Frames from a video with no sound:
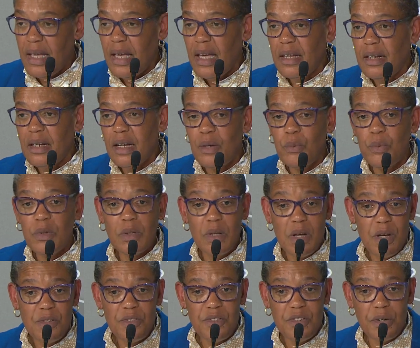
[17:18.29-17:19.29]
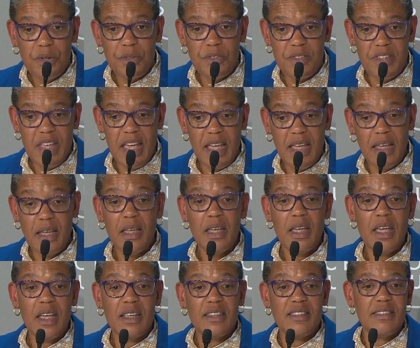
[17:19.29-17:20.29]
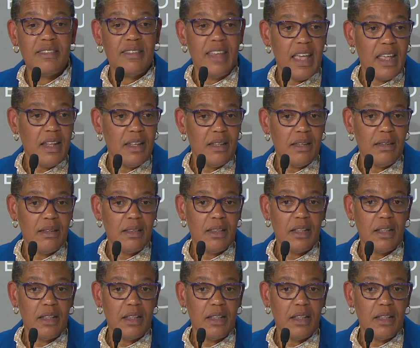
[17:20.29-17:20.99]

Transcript: And I will also say, extend